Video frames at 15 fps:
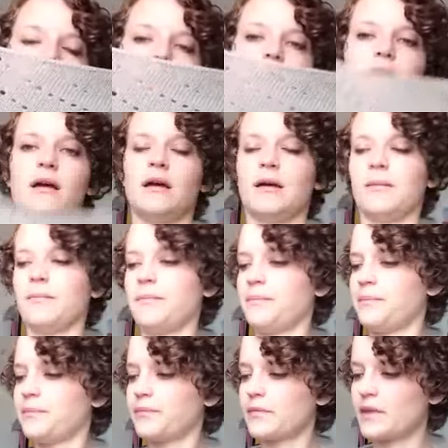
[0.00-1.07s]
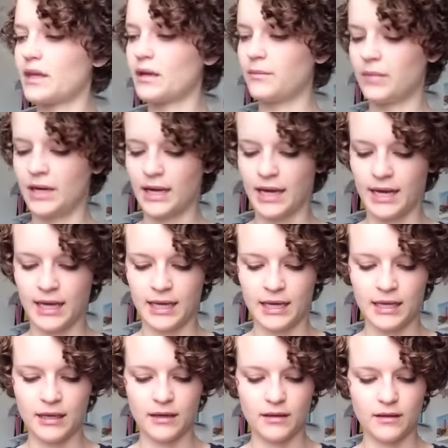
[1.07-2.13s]
But
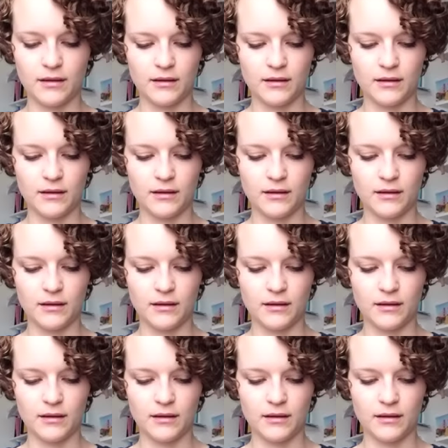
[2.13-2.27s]
I